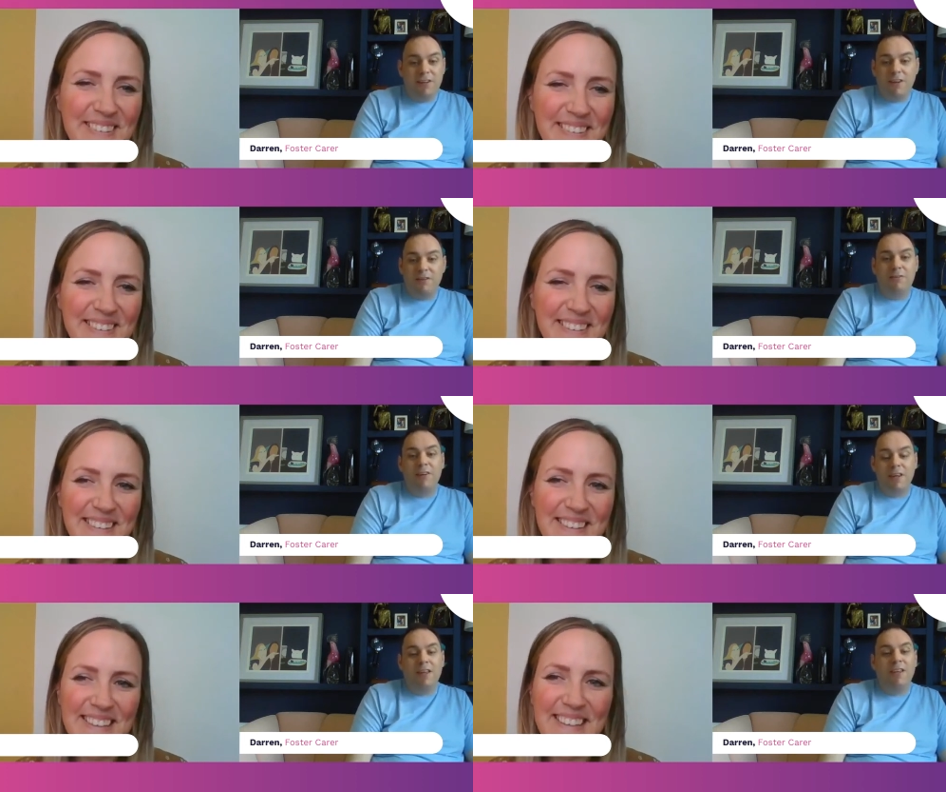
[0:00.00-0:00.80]
Speaker 1: You know,
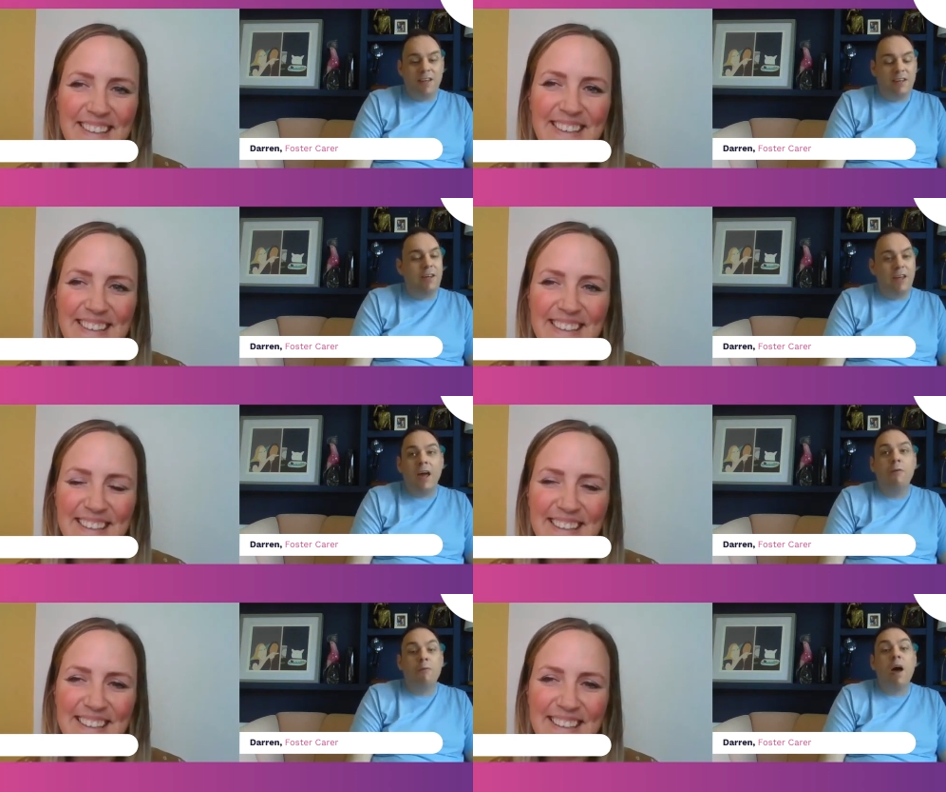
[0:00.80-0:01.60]
and
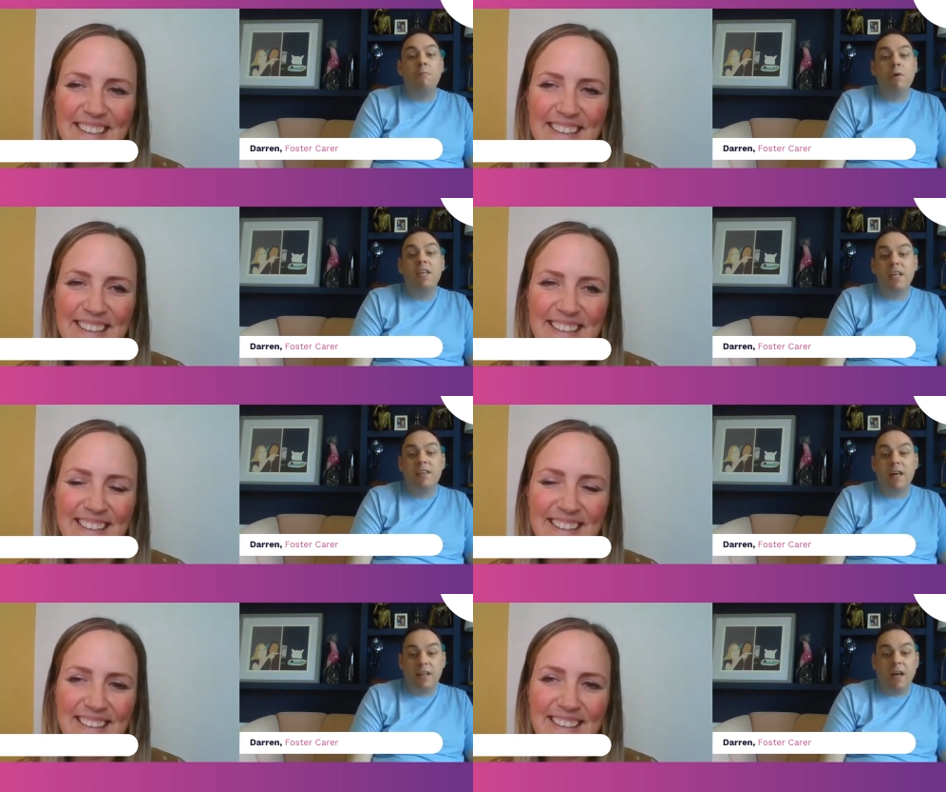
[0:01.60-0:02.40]
and we
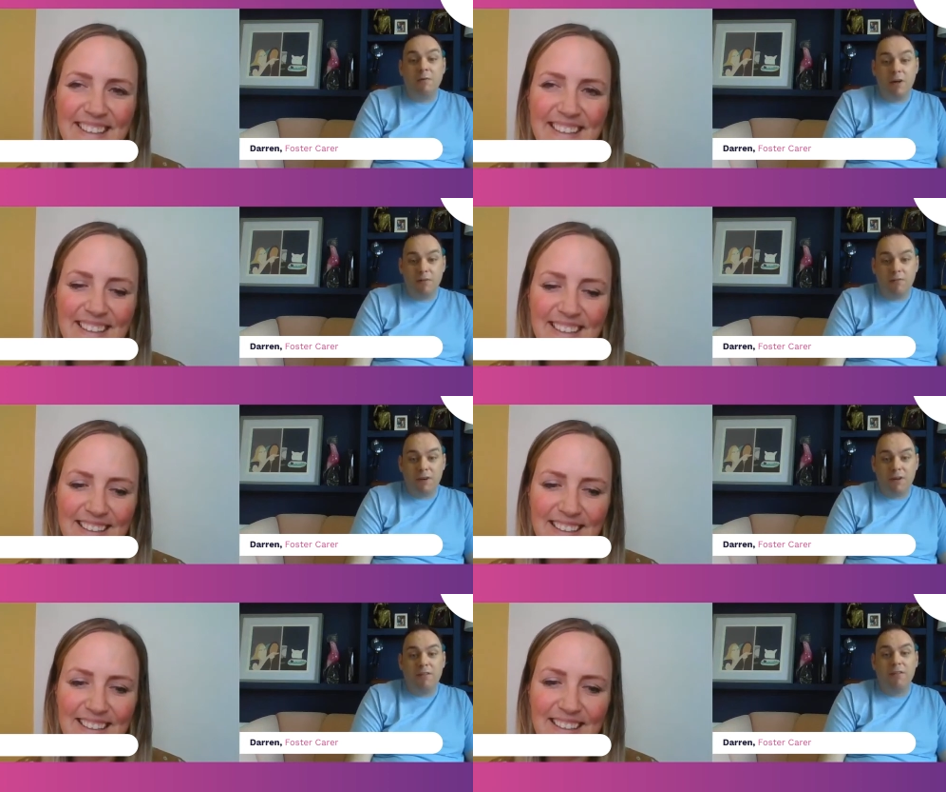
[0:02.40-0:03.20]
need that. That works
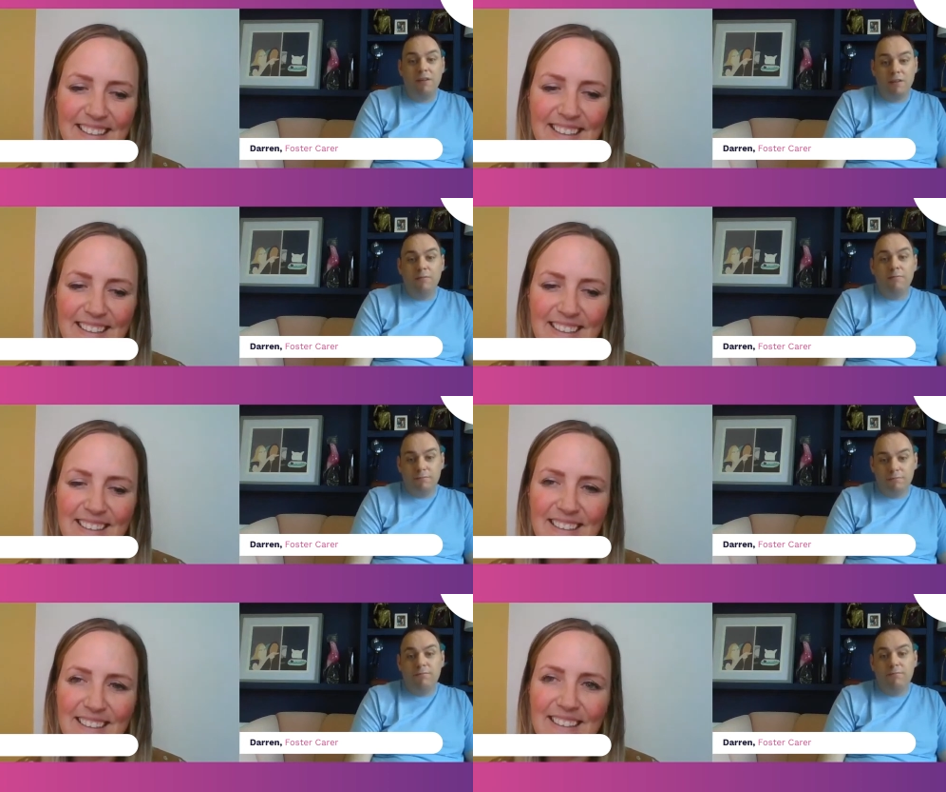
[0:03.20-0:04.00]
for us.
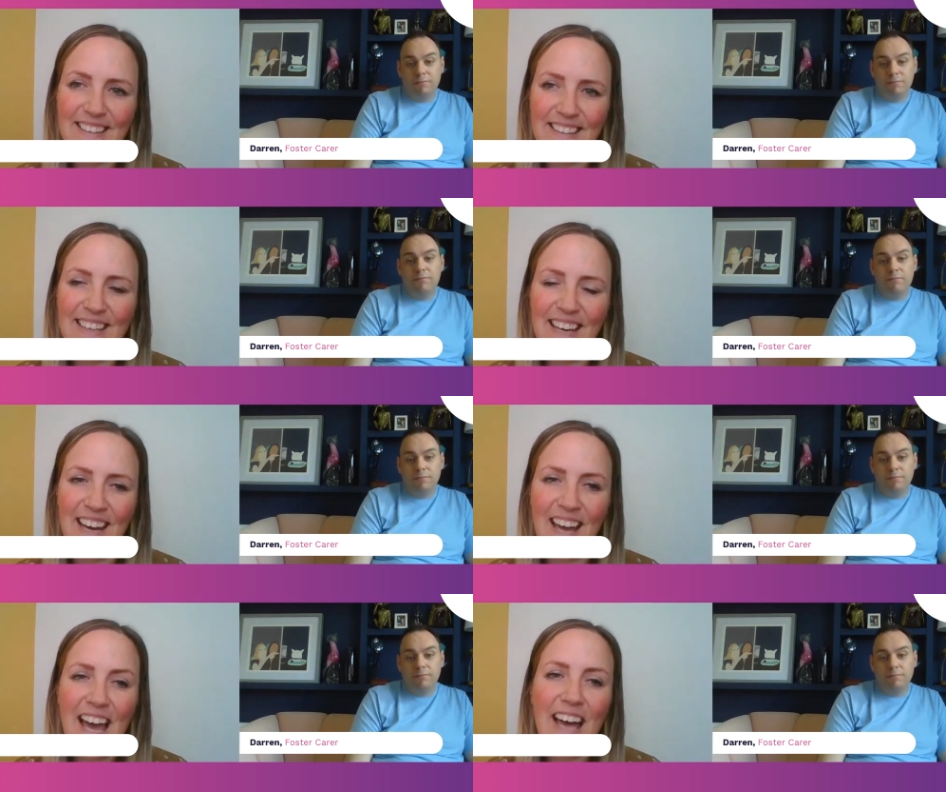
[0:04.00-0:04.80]

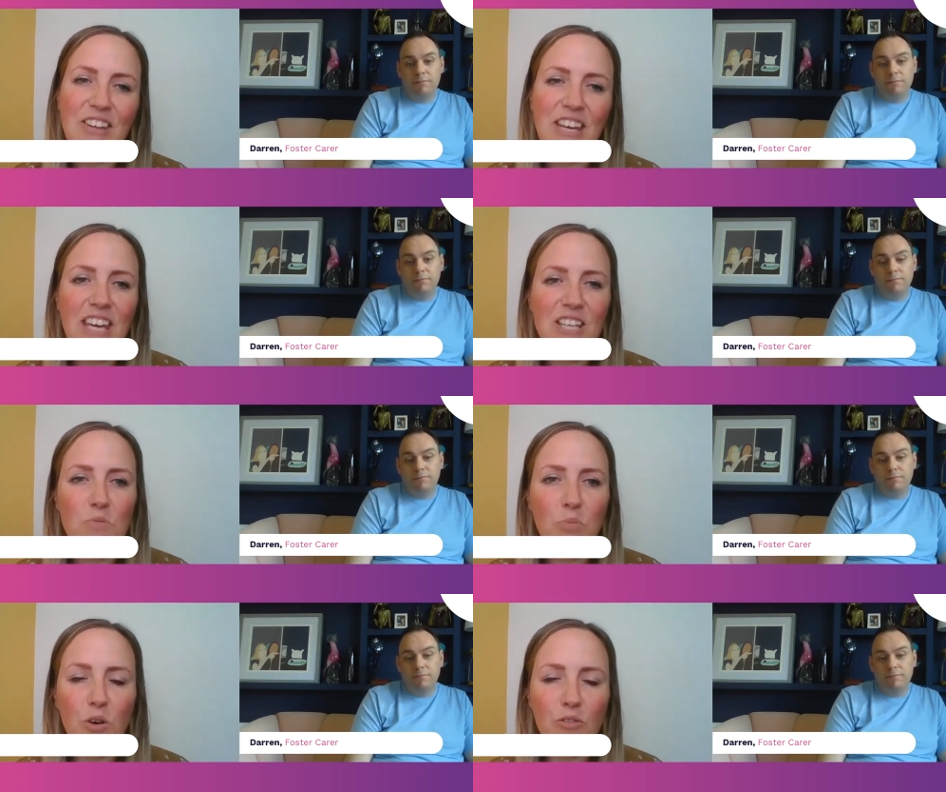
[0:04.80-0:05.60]
Speaker 2: Yeah, I think it
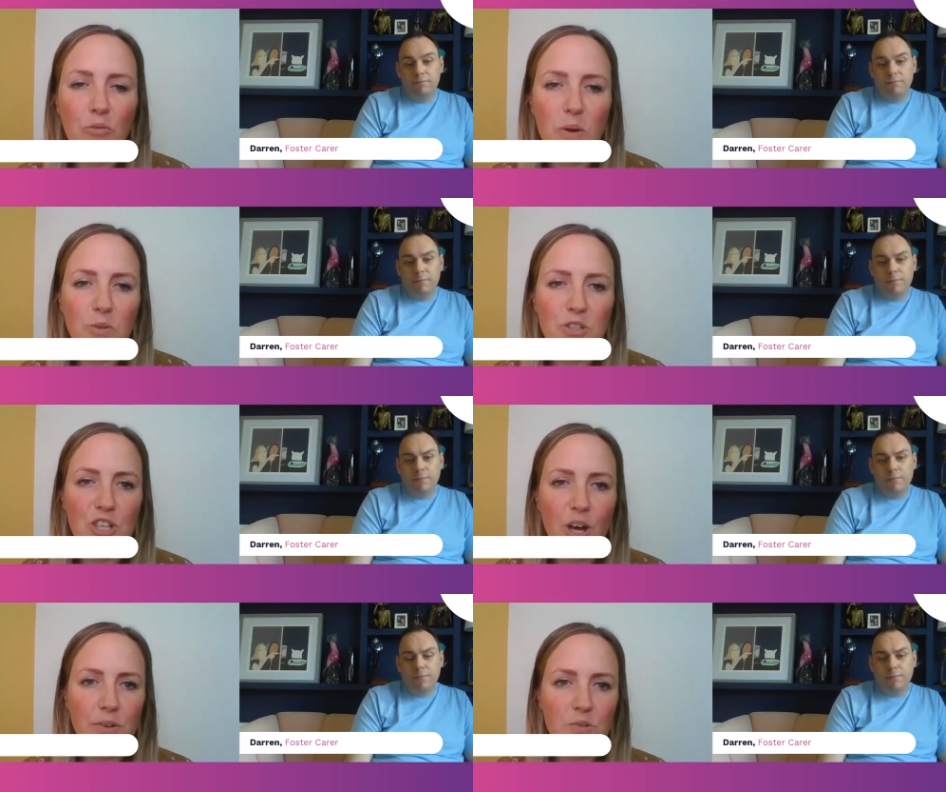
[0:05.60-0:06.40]
is important for people
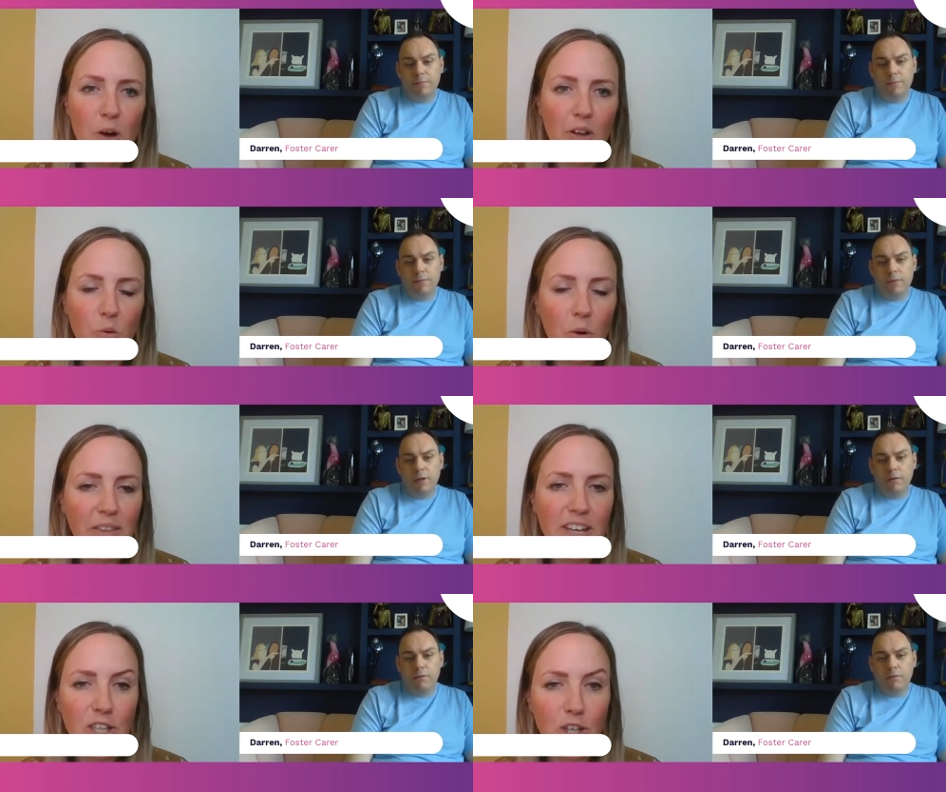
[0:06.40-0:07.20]
to know as well that
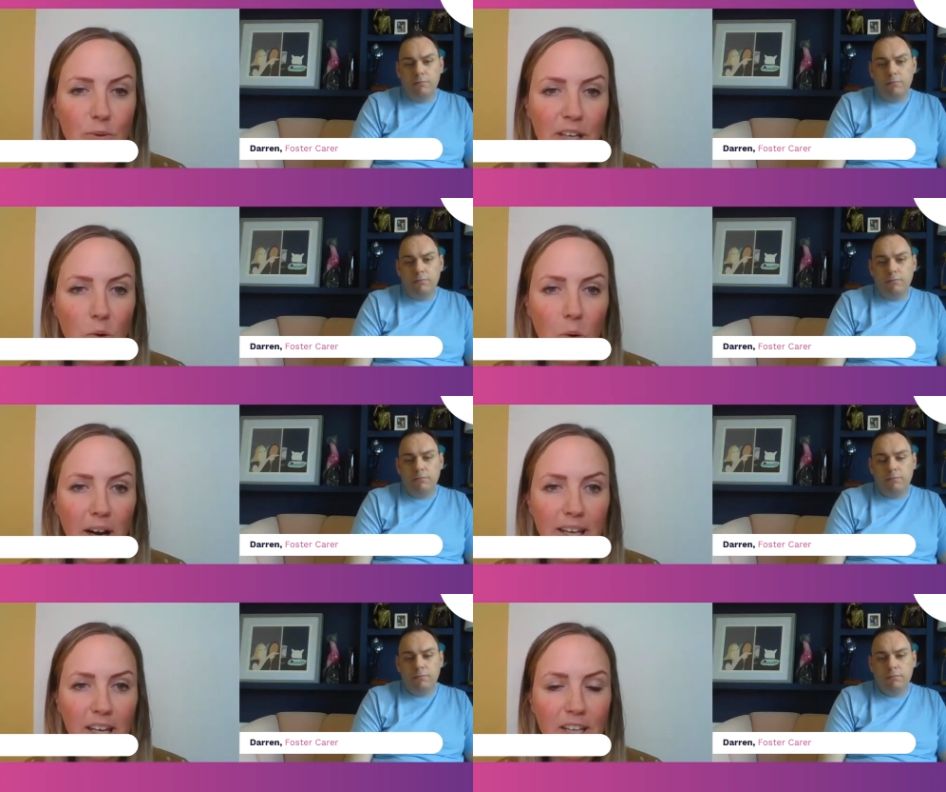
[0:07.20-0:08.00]
when they do
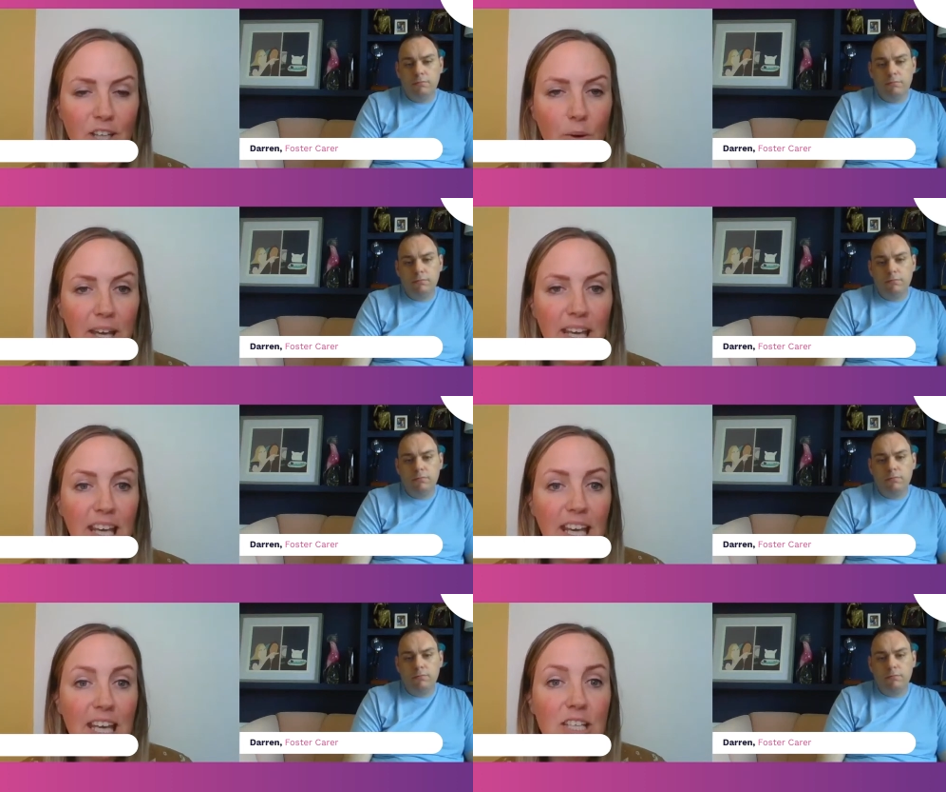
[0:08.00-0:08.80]
inquire, you know, it,
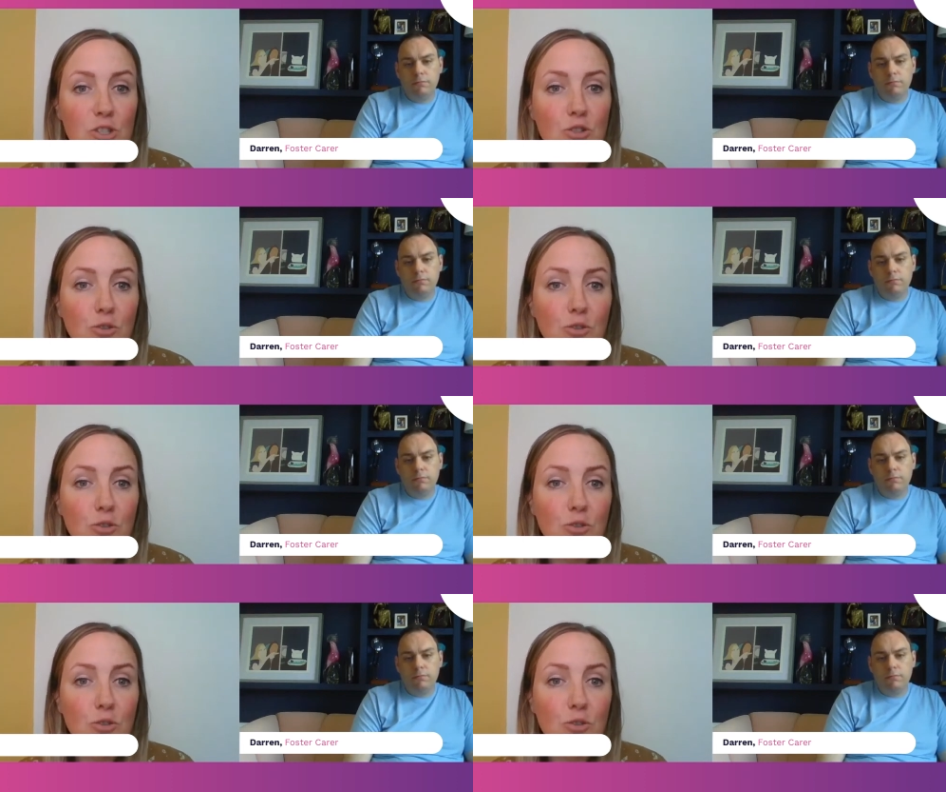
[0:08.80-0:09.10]
it is